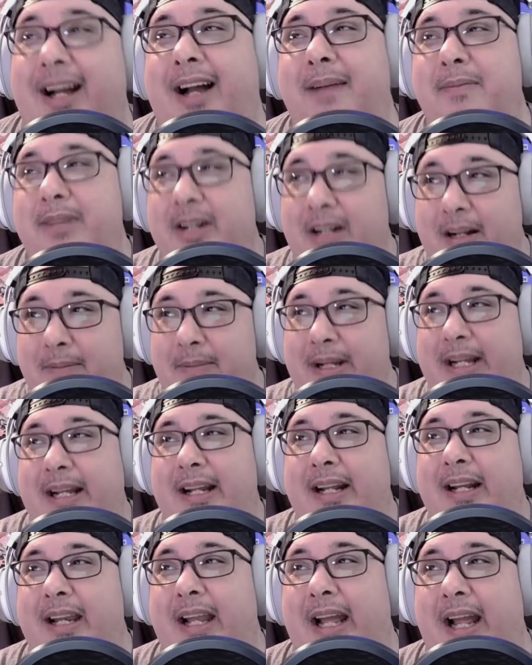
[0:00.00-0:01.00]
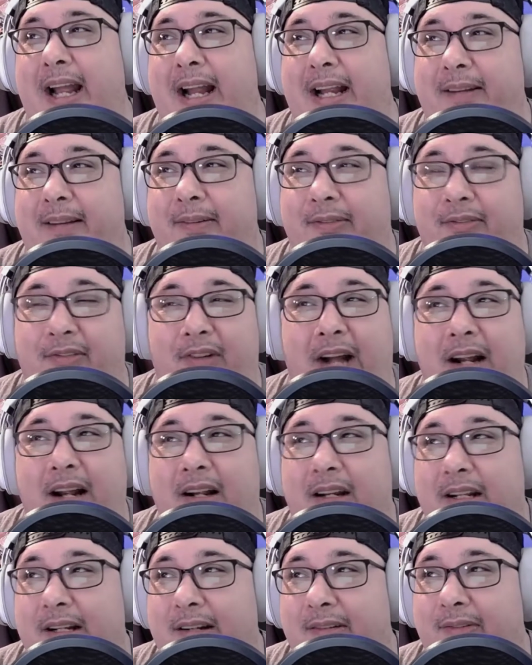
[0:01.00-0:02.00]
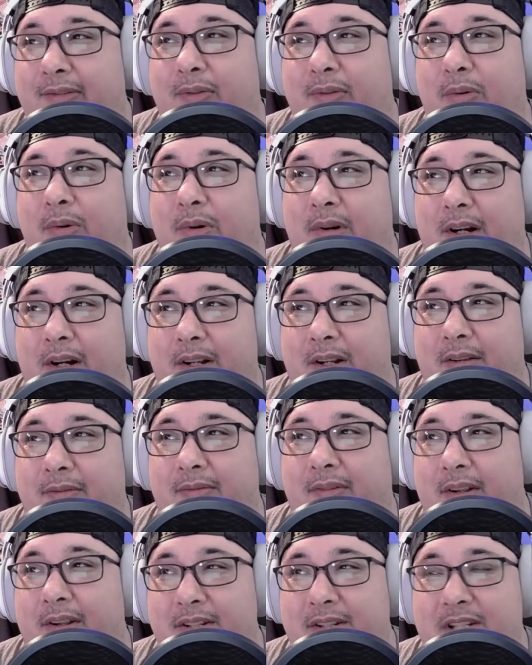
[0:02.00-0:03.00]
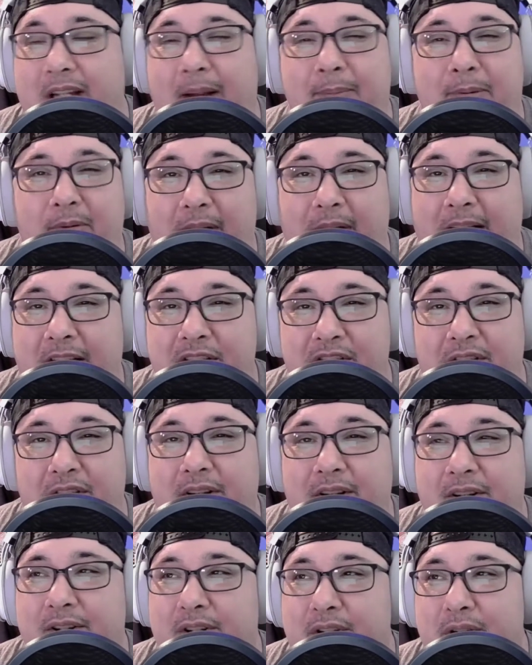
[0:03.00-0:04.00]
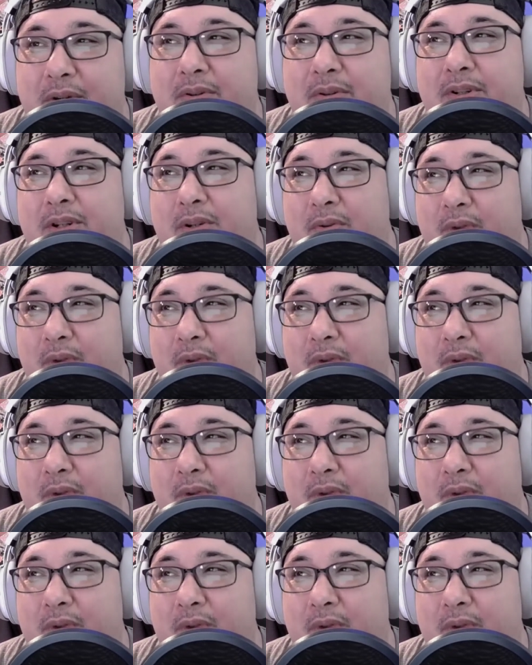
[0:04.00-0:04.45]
I'm going to be like filing for a separation due to